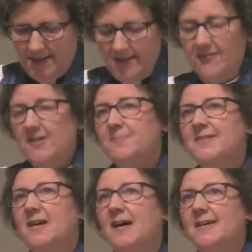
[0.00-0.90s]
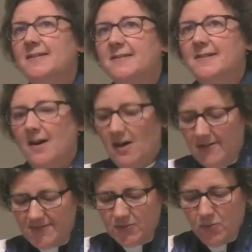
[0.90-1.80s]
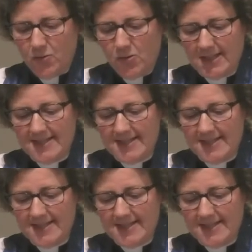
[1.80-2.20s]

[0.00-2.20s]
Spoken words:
The flip side, after all,